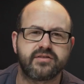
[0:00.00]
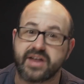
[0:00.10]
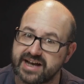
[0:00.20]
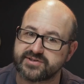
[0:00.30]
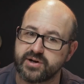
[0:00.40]

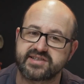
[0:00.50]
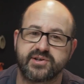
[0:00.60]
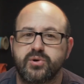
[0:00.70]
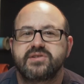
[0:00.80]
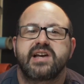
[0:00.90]
That's not it at
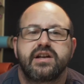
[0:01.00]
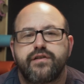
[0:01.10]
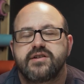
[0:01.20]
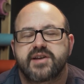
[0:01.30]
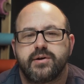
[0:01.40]
all.
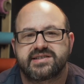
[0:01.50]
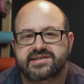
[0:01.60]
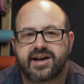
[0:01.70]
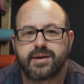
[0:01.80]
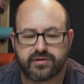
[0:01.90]
Telephoto is a
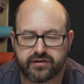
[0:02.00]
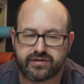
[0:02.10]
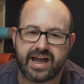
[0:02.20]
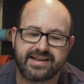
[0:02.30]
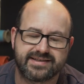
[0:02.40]
type
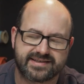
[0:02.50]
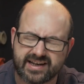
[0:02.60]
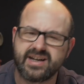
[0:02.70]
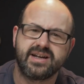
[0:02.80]
of lens.